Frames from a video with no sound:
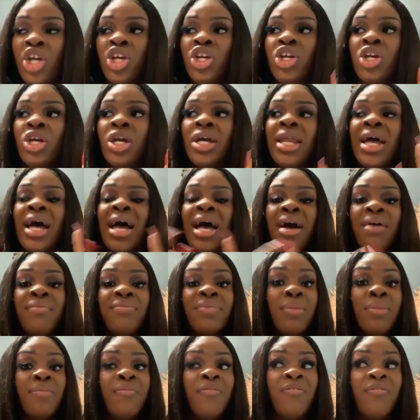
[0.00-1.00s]
You're gonna
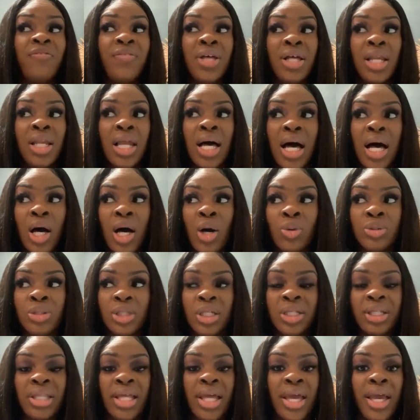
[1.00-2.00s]
have them fill
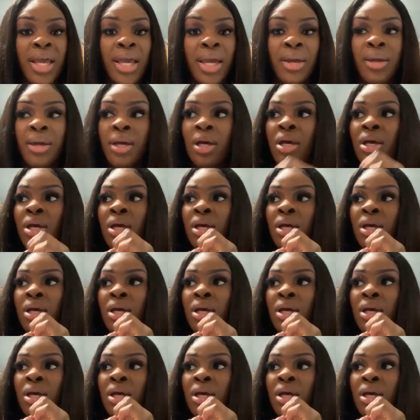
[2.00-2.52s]
out their